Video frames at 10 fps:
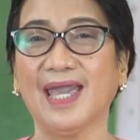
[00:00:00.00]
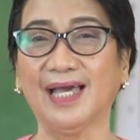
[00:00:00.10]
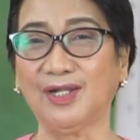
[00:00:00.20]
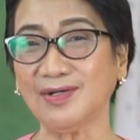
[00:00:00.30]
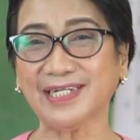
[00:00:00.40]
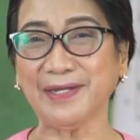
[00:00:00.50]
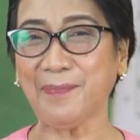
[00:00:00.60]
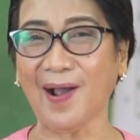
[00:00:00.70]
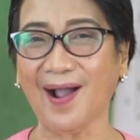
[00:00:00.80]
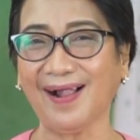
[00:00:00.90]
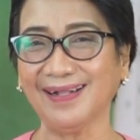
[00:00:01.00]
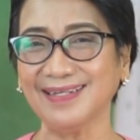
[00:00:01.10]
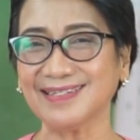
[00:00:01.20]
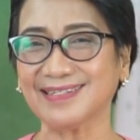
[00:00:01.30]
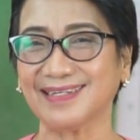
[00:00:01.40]
Hello, Soy
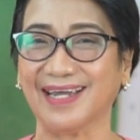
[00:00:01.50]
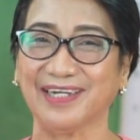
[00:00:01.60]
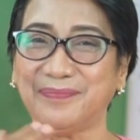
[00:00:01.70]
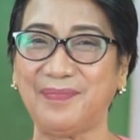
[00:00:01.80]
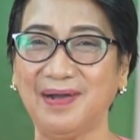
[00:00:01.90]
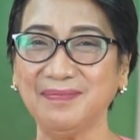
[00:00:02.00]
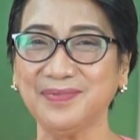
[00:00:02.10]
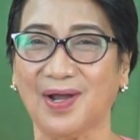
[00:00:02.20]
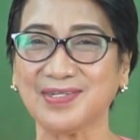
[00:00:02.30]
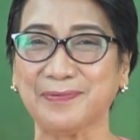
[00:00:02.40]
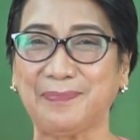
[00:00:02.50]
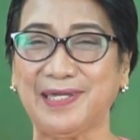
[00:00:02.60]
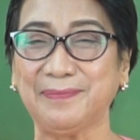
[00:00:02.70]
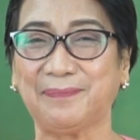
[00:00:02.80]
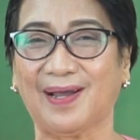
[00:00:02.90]
Pals! I am Ma'am
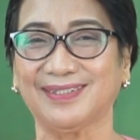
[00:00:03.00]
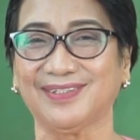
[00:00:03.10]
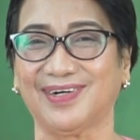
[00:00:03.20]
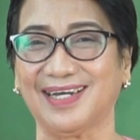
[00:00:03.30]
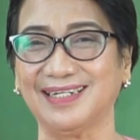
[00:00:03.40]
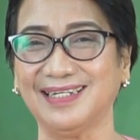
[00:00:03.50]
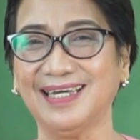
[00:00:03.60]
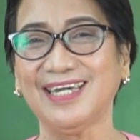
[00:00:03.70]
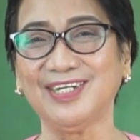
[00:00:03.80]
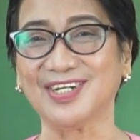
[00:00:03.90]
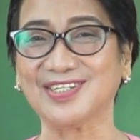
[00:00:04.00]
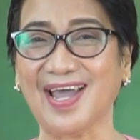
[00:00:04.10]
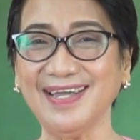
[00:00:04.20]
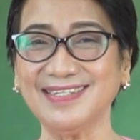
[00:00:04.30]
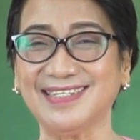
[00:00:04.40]
Josephine Padua, your
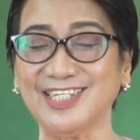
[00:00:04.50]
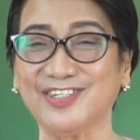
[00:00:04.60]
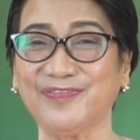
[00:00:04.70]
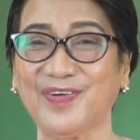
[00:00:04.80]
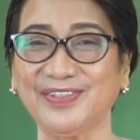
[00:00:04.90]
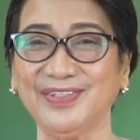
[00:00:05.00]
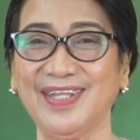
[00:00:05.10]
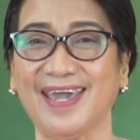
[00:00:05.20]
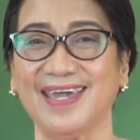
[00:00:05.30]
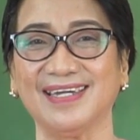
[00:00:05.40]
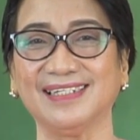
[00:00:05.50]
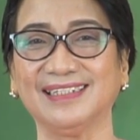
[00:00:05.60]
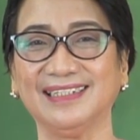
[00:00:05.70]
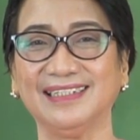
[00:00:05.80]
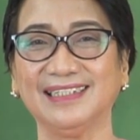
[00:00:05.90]
science teacher for today.
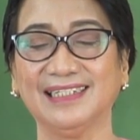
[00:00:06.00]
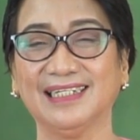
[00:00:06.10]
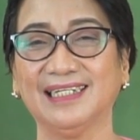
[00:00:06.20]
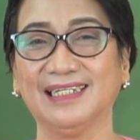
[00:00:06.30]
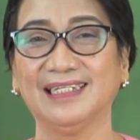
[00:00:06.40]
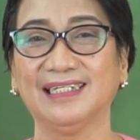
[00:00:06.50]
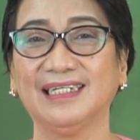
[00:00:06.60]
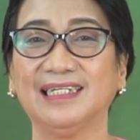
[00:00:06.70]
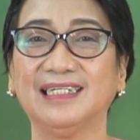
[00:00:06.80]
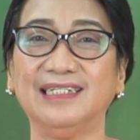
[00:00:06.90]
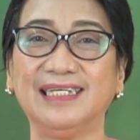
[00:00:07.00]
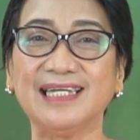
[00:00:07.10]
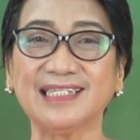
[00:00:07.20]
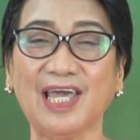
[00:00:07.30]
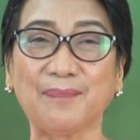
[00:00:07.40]
In
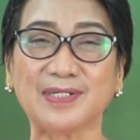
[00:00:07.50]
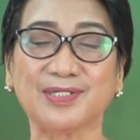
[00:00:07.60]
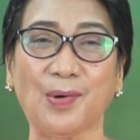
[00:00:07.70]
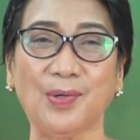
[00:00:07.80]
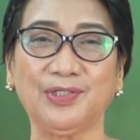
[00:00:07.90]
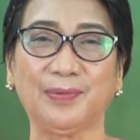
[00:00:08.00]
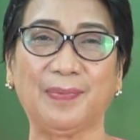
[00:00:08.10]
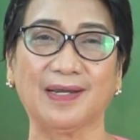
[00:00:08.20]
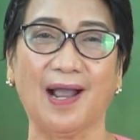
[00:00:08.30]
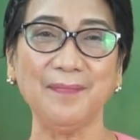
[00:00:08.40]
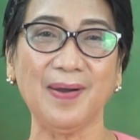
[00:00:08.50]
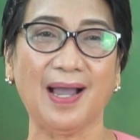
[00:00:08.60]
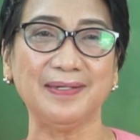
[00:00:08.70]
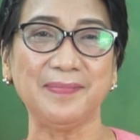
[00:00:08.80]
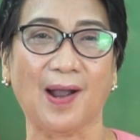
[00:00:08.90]
this episode of Agham
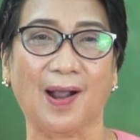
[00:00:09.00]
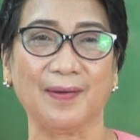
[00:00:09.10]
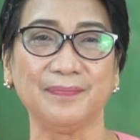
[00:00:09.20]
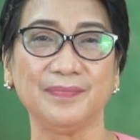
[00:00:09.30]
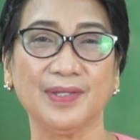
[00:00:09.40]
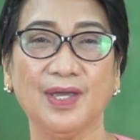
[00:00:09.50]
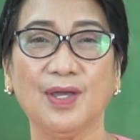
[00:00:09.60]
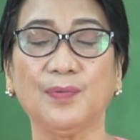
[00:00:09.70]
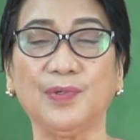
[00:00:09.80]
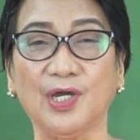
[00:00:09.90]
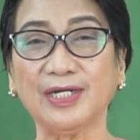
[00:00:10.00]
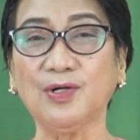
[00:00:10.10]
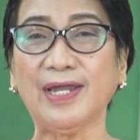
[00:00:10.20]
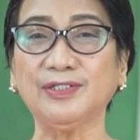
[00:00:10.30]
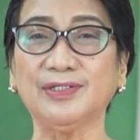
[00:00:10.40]
Alam Hub, we are
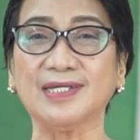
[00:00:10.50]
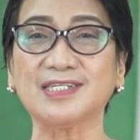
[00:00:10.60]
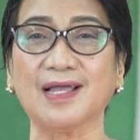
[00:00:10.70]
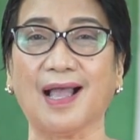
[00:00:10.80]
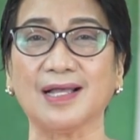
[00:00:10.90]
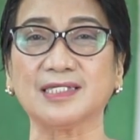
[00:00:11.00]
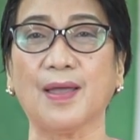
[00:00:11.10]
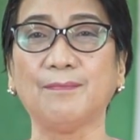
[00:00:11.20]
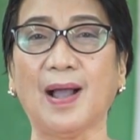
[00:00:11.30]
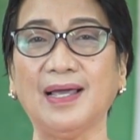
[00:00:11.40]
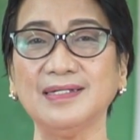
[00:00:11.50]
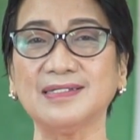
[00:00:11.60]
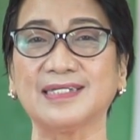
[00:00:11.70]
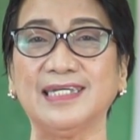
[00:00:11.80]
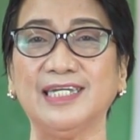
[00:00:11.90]
going to discuss
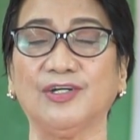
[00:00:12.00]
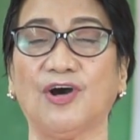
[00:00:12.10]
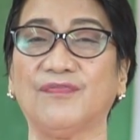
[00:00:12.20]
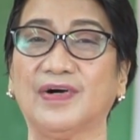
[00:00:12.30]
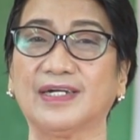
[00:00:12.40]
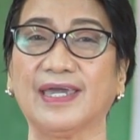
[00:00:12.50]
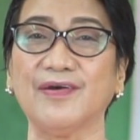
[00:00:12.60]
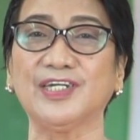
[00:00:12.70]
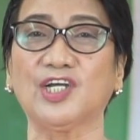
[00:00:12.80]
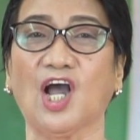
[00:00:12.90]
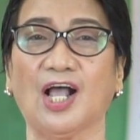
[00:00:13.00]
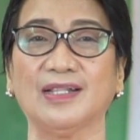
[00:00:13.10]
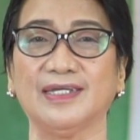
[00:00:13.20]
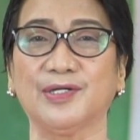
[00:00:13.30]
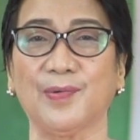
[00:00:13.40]
balancing of a
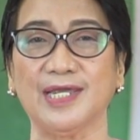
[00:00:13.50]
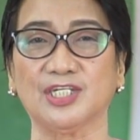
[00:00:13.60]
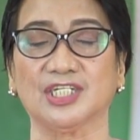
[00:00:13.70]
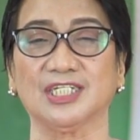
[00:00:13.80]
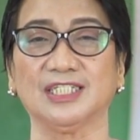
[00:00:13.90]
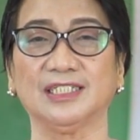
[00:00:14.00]
chemical equation.